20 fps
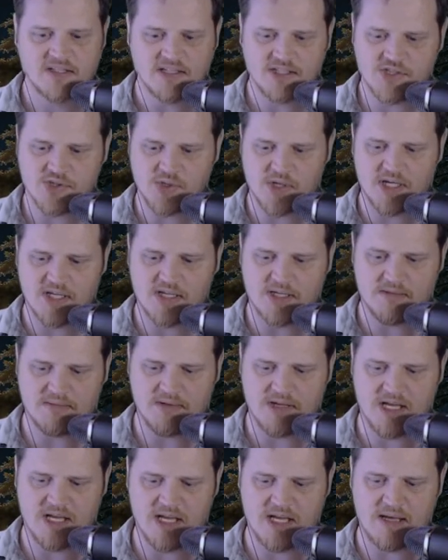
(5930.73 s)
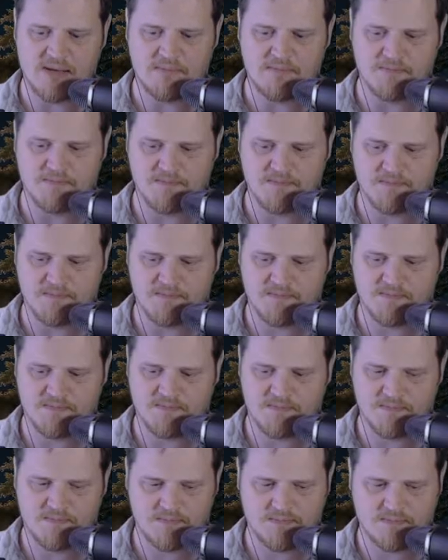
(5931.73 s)
Let's draw a kind
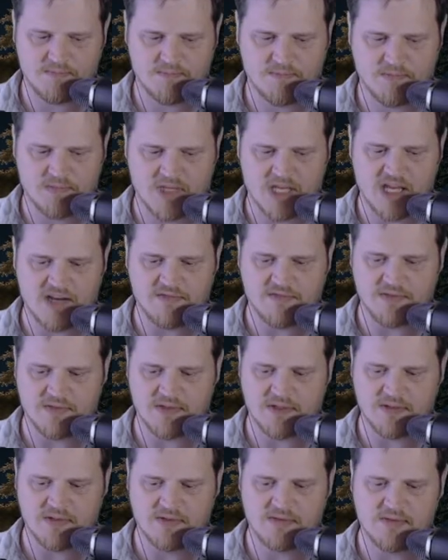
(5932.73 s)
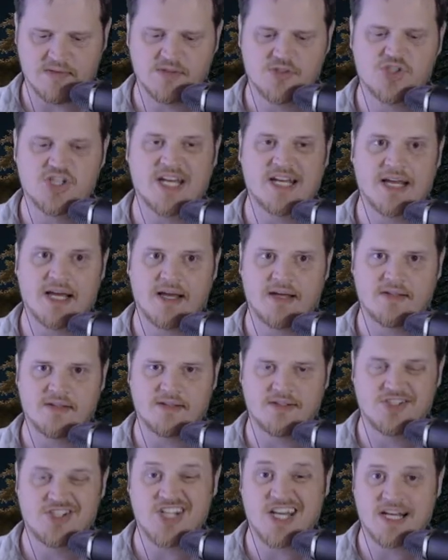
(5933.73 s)
of
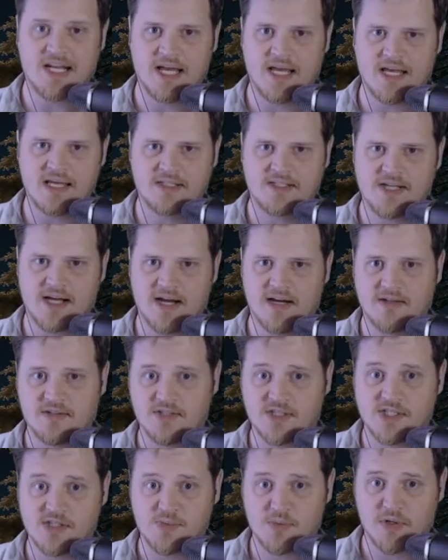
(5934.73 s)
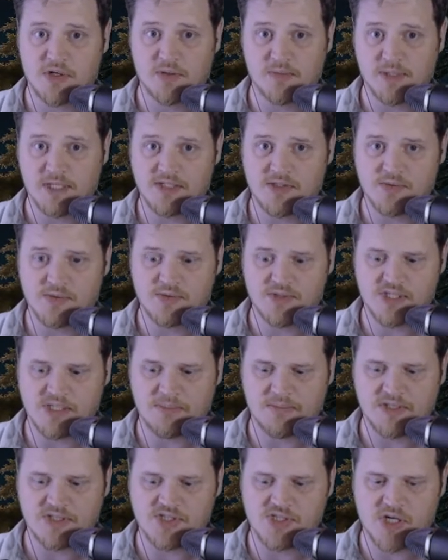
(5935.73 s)
Jedi attire, since we're already doing
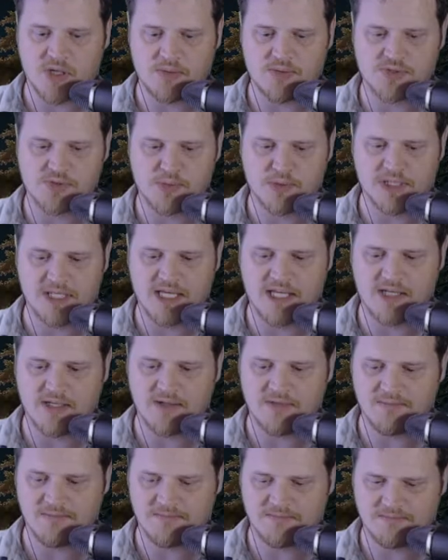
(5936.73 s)
something Star Wars related.